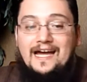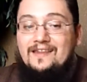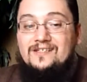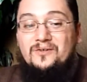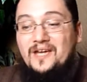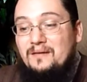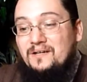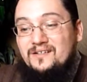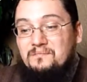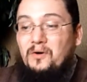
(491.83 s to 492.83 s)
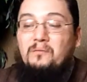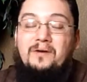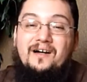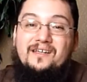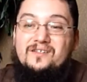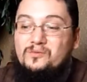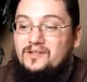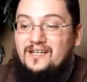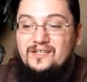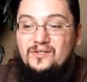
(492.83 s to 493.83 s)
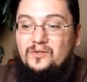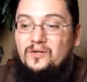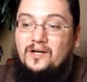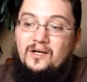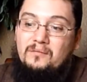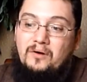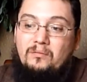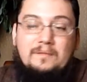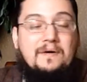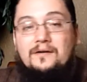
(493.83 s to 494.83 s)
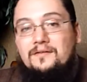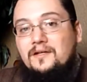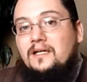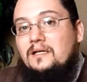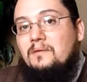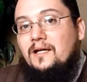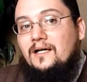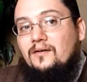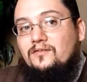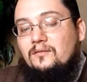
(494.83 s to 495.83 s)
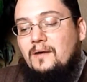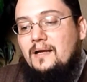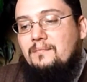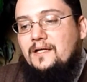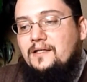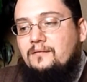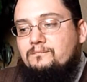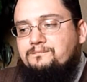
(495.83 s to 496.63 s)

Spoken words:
And that's okay, because malt body is what they do probably better than anybody else, in my opinion.